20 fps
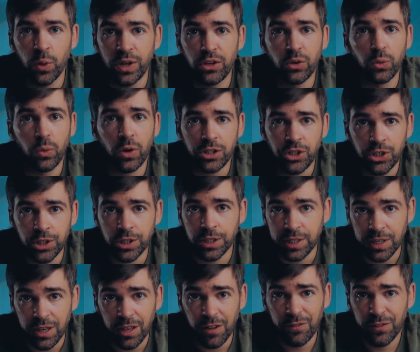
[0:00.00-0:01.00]
When you watch
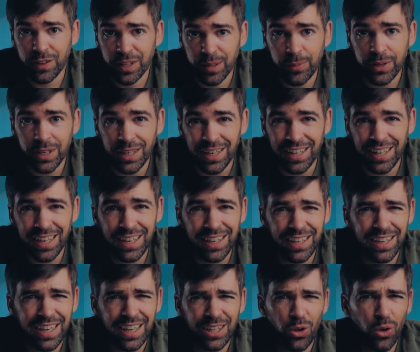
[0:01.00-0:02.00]
yourself in the
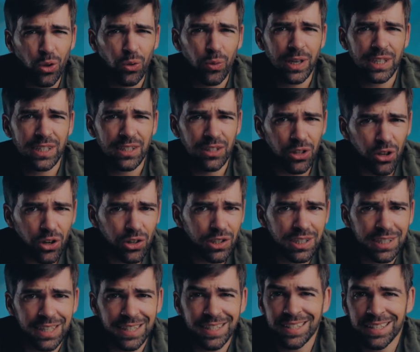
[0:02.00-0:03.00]
beginning, it always
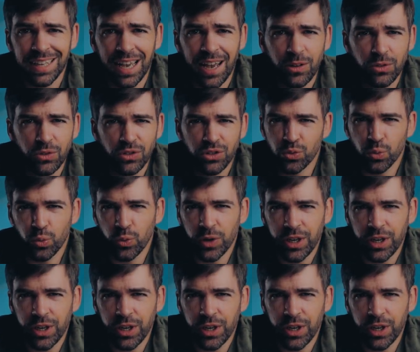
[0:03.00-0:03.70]
looks and sounds